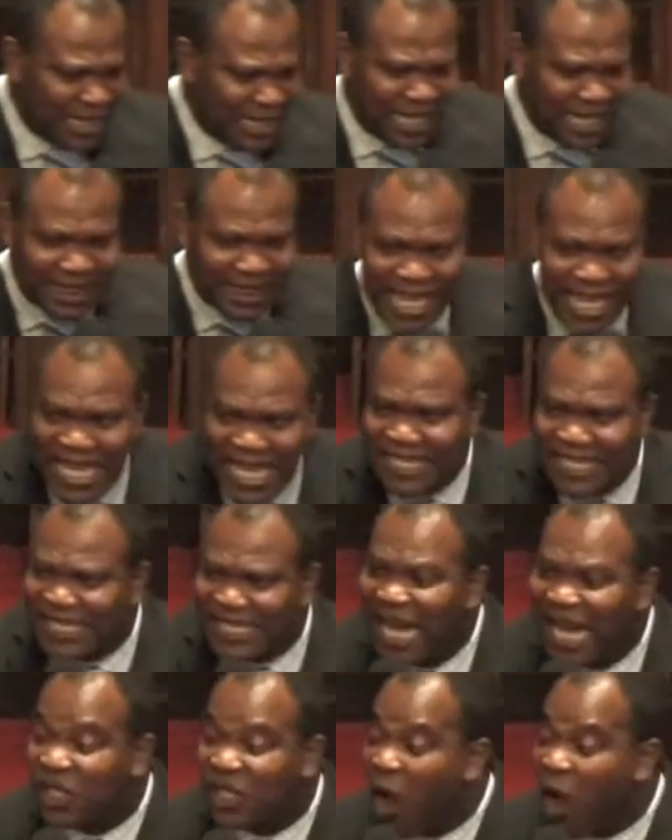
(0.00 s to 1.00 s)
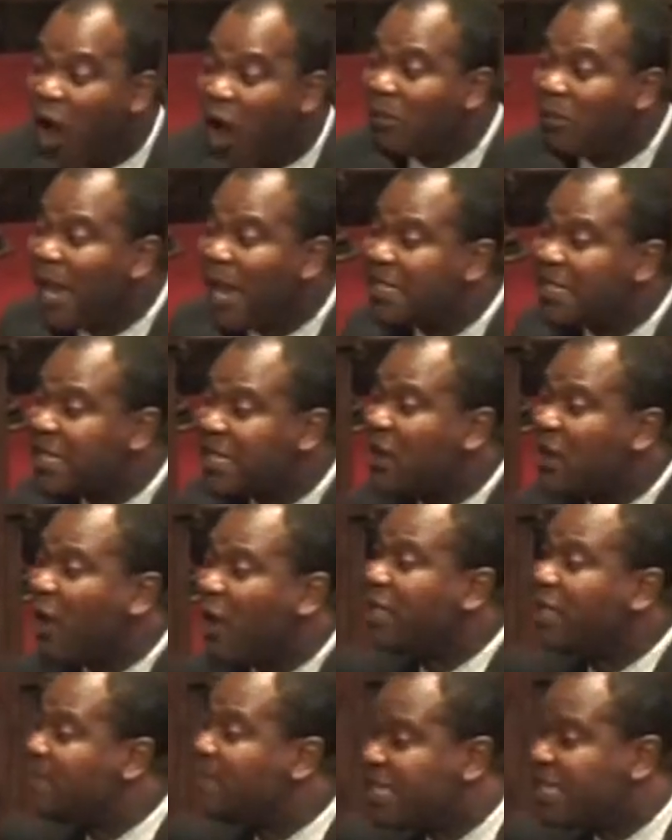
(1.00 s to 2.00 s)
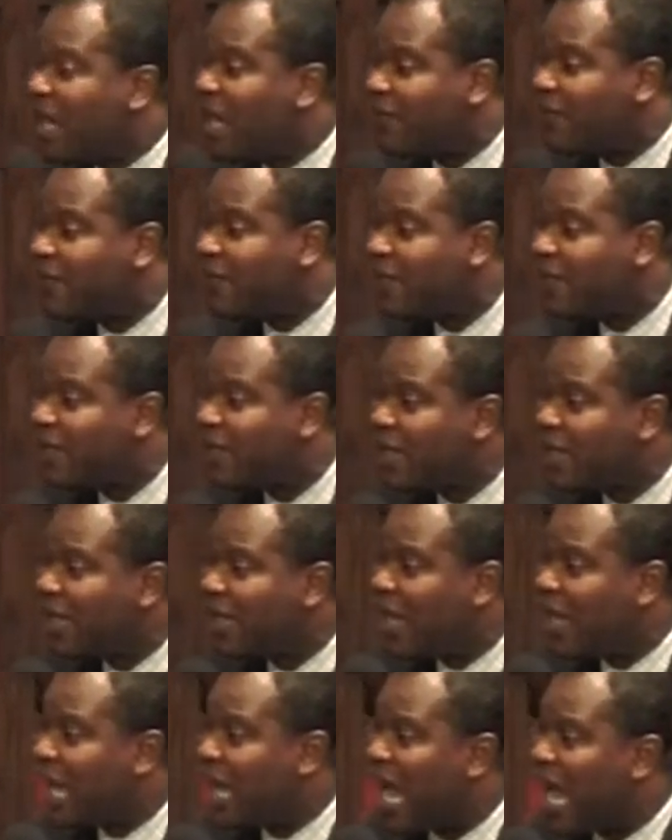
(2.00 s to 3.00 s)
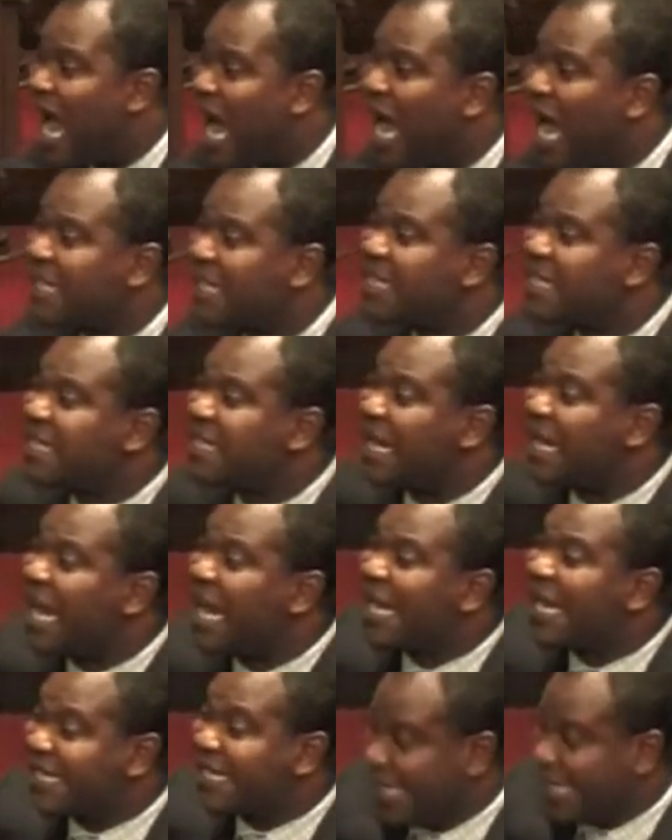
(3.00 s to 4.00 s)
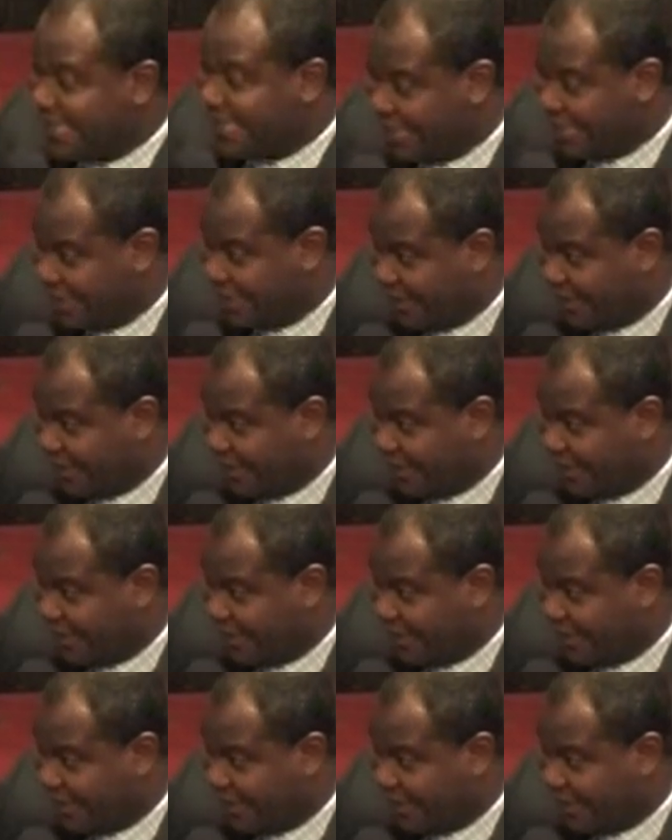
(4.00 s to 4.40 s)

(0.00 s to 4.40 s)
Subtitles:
the things that Almighty God himself had selected,